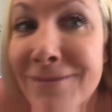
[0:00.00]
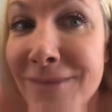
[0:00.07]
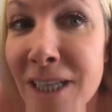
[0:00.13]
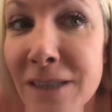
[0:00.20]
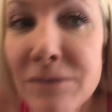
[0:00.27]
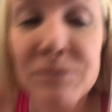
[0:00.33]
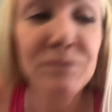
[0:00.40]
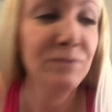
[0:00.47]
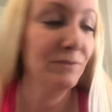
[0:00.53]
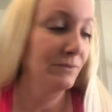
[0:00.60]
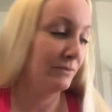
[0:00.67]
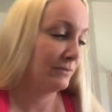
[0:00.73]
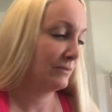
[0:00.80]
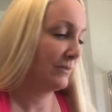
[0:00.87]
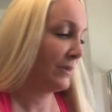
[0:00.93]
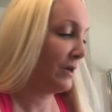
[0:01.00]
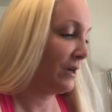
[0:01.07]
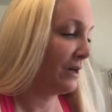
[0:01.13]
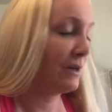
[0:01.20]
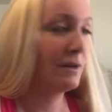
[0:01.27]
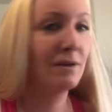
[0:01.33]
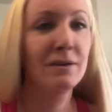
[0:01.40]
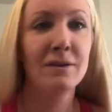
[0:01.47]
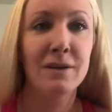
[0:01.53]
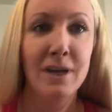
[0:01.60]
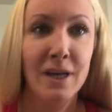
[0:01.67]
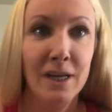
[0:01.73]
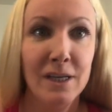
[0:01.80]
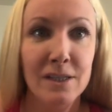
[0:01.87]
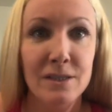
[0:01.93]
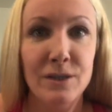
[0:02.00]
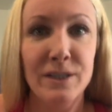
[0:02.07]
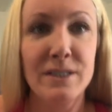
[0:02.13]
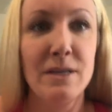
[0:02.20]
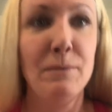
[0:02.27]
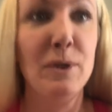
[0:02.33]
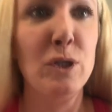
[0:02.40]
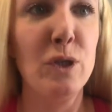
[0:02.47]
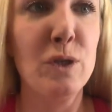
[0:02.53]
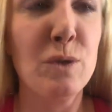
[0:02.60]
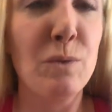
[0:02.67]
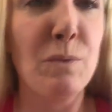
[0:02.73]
Done. Okay, so next time I'll do this with